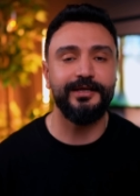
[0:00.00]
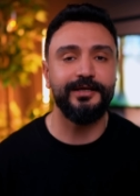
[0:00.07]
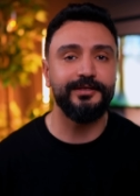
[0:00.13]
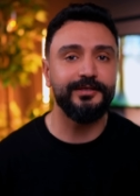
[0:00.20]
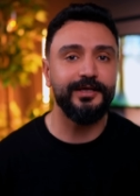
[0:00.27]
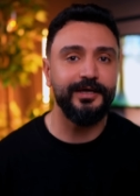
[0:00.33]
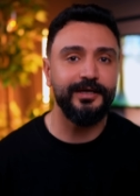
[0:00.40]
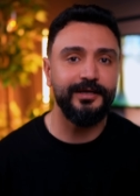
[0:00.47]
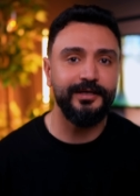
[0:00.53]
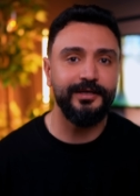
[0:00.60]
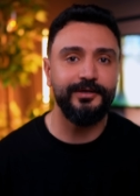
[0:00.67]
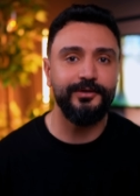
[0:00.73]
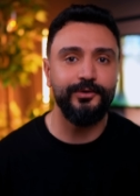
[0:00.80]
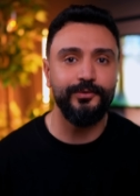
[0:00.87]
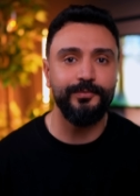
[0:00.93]
an
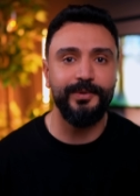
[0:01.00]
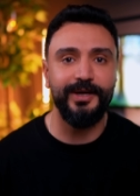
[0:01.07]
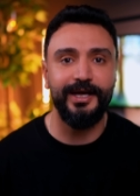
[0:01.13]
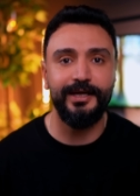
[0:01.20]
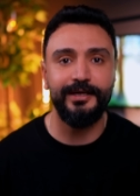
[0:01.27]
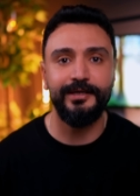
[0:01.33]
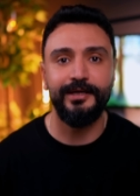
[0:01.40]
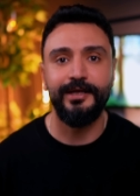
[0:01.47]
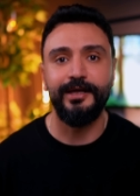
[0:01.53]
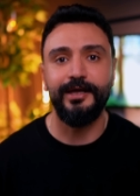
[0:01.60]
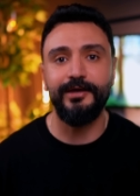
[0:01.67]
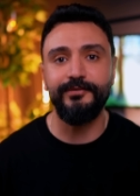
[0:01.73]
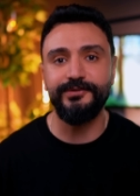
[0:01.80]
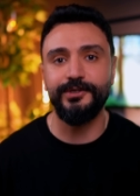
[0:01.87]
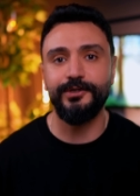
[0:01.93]
entirely new plan
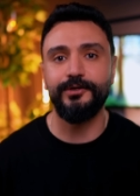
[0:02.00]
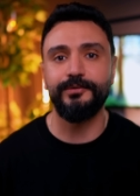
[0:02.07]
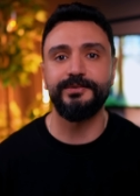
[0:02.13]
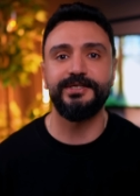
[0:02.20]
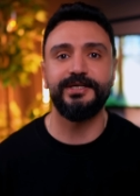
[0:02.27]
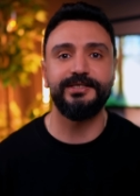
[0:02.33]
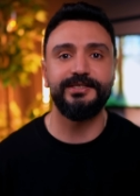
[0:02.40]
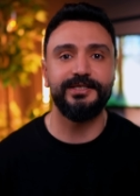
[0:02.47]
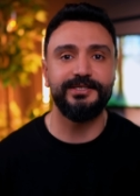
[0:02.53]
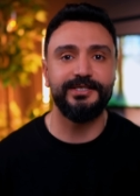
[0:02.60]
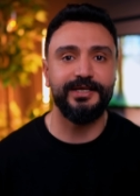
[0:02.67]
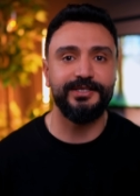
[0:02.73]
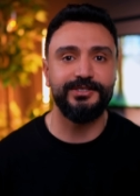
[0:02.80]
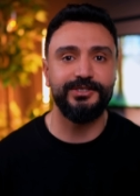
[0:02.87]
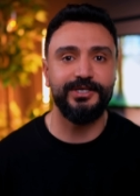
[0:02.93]
if circumstances
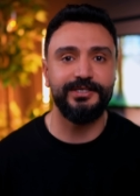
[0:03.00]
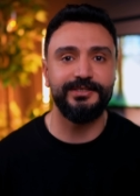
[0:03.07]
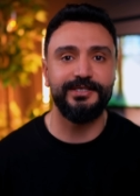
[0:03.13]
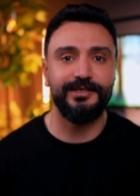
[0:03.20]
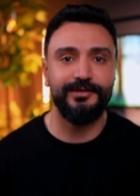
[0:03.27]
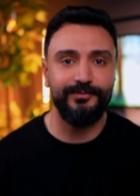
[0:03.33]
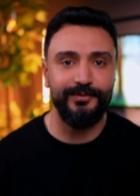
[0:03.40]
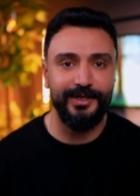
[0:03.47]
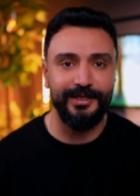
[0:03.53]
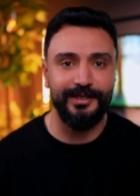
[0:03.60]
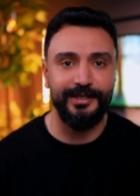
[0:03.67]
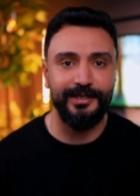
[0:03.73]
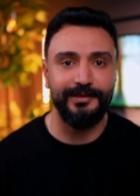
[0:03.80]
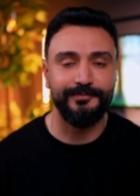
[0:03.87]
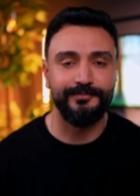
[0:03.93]
has changed
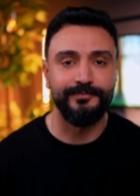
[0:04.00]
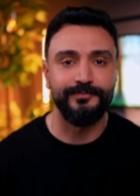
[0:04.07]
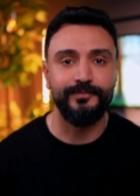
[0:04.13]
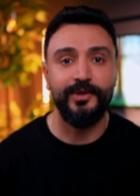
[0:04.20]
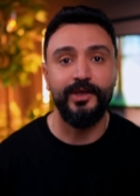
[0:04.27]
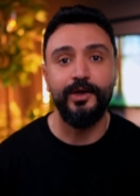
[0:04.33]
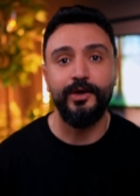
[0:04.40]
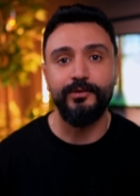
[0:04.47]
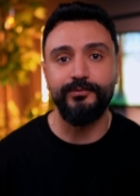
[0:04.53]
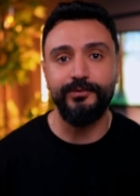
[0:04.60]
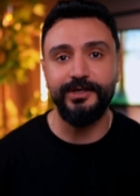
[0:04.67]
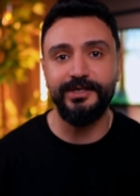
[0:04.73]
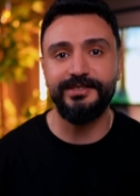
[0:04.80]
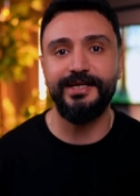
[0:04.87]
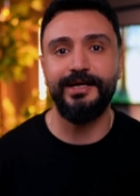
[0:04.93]
significantly.
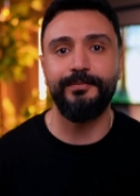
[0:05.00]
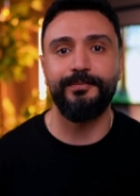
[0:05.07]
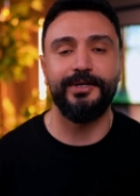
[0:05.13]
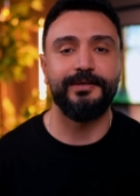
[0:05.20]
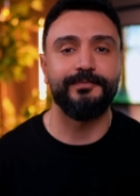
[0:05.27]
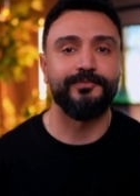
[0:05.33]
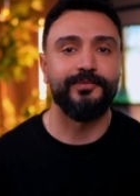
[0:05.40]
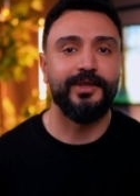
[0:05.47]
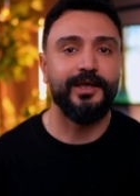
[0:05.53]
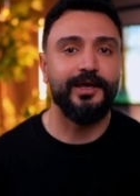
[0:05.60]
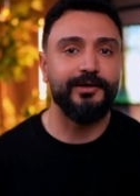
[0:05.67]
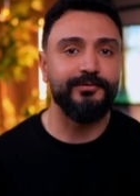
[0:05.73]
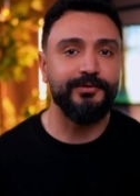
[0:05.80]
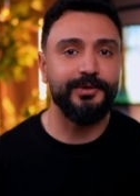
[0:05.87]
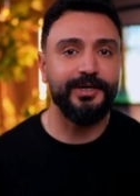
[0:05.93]
For example,
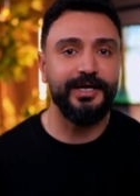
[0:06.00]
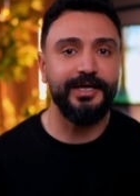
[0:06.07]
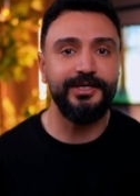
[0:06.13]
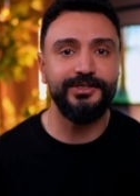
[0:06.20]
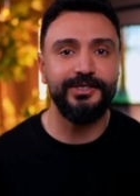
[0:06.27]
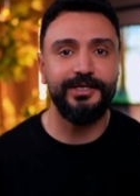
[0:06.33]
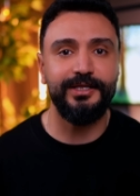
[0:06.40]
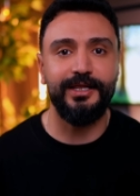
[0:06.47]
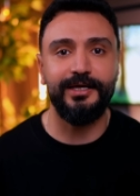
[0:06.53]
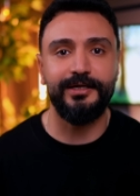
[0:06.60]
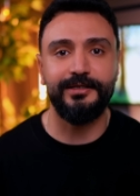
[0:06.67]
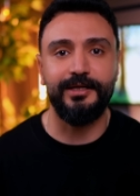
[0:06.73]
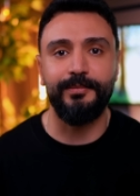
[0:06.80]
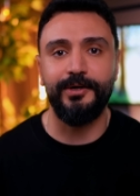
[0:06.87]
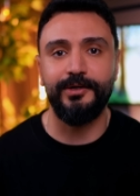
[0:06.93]
if our agent
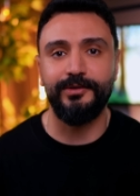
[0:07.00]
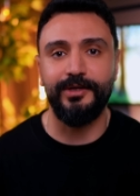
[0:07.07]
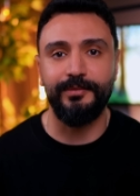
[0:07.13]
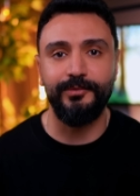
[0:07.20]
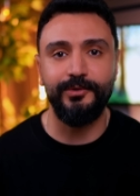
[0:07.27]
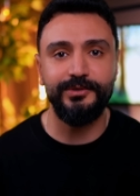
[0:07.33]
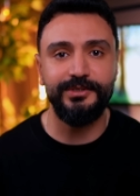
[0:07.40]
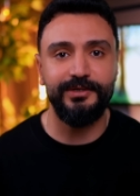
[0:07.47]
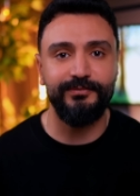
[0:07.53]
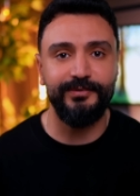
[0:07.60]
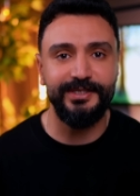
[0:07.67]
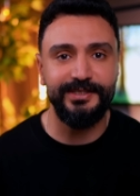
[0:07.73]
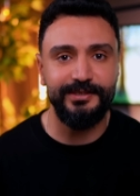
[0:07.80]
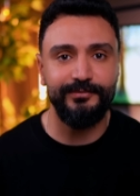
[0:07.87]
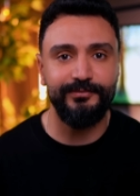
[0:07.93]
learned about a music
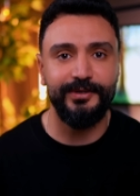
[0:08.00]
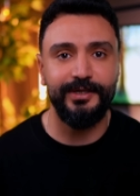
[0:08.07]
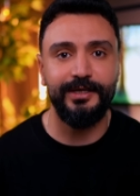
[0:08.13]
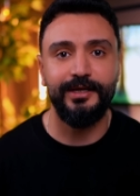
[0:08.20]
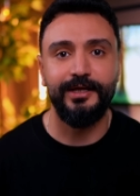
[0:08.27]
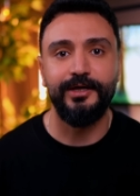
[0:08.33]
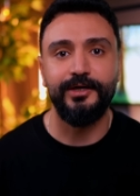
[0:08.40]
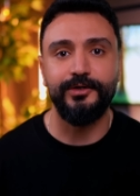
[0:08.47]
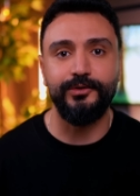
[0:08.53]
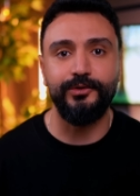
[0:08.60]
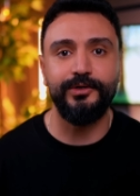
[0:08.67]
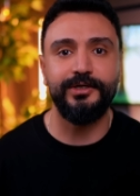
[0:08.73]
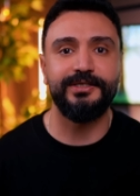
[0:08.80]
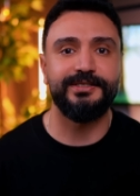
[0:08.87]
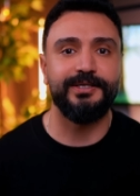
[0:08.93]
festival
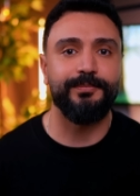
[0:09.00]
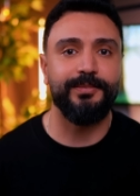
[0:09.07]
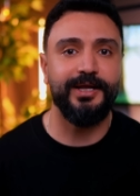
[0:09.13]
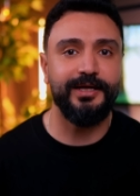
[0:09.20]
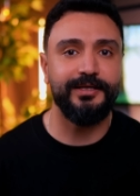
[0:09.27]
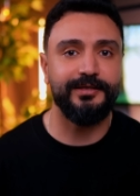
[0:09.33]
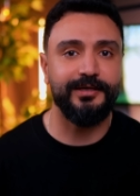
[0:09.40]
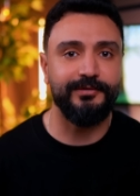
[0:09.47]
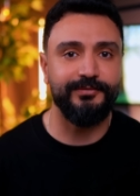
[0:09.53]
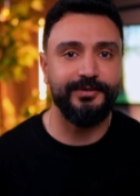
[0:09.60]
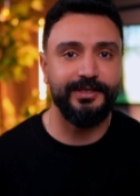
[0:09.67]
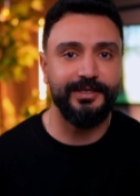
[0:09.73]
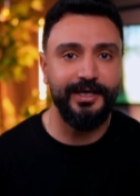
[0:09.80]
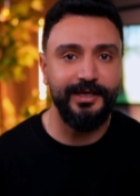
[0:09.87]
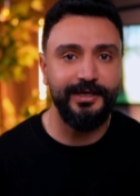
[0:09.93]
during the planned travel
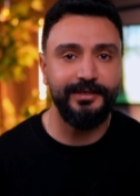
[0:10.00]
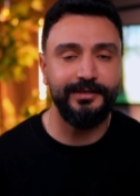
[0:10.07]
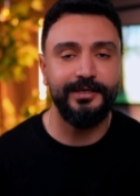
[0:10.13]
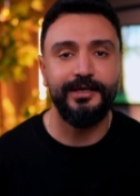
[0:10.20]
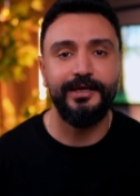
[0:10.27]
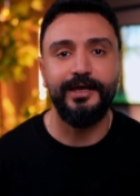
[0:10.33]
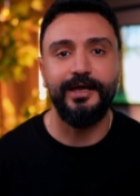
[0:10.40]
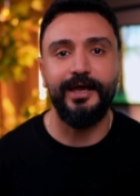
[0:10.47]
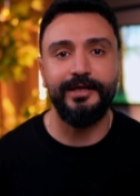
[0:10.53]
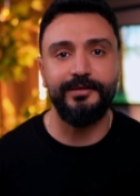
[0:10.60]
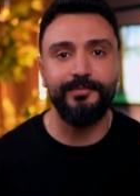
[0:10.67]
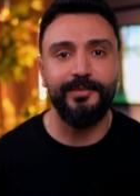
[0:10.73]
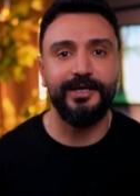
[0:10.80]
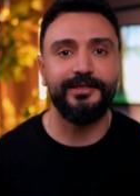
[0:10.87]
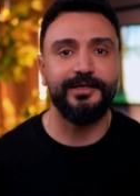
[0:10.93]
date,
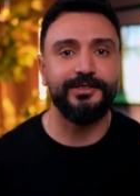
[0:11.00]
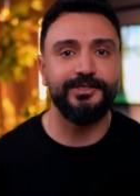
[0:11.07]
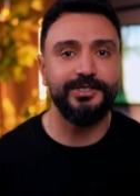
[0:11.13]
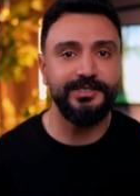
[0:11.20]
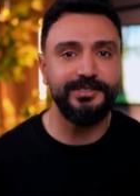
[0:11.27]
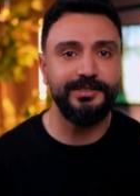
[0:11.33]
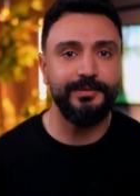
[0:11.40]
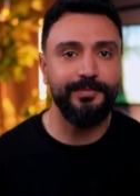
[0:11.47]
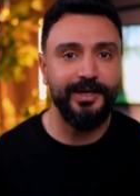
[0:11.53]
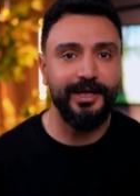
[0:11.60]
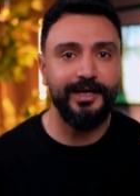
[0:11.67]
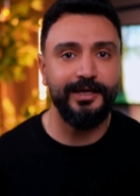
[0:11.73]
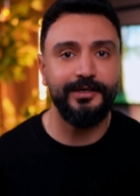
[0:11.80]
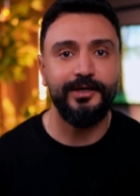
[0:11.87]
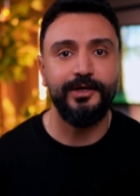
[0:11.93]
it might adjust the
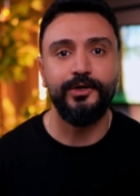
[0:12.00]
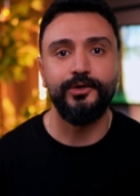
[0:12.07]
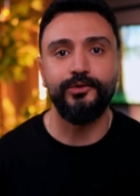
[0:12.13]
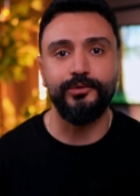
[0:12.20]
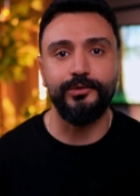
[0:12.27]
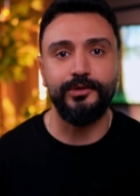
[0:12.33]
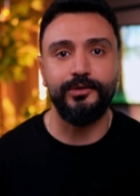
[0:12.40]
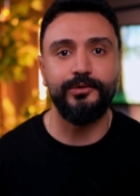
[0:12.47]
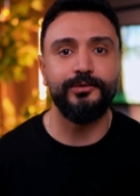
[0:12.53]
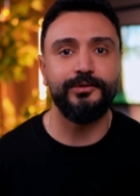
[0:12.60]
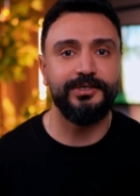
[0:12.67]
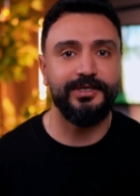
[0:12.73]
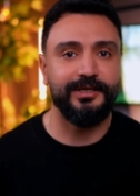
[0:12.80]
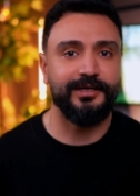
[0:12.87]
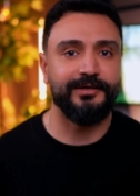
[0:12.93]
plan to
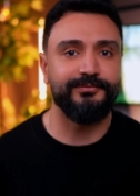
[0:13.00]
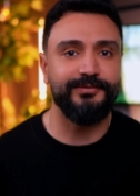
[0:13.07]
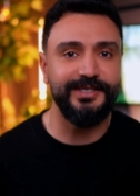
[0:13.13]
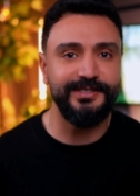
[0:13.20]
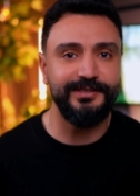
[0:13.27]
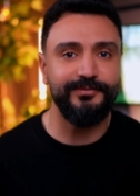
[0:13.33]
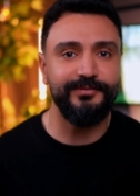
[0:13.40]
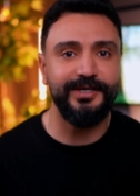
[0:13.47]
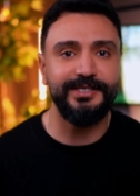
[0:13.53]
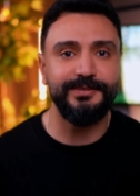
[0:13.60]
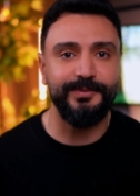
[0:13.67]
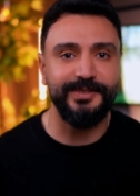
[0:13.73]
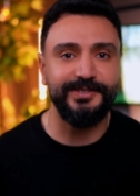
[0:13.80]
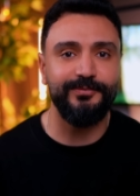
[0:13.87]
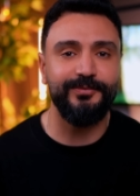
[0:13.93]
include uh,
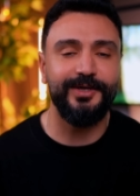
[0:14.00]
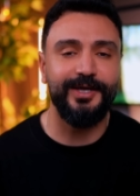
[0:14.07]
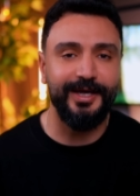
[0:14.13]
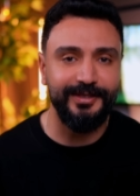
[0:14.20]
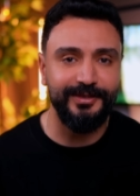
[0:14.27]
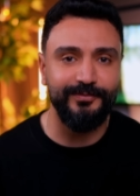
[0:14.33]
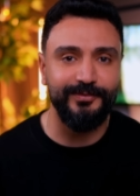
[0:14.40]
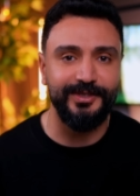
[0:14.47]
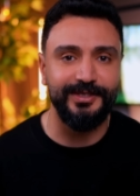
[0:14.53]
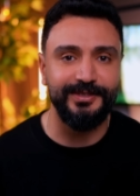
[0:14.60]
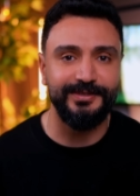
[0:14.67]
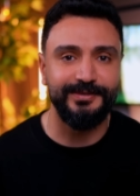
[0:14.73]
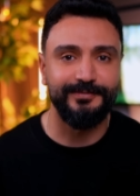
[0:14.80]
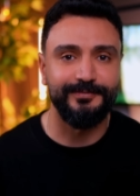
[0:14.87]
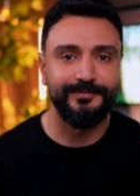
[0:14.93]
festival-specific
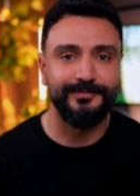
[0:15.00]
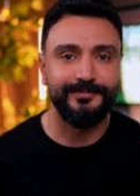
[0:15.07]
activities.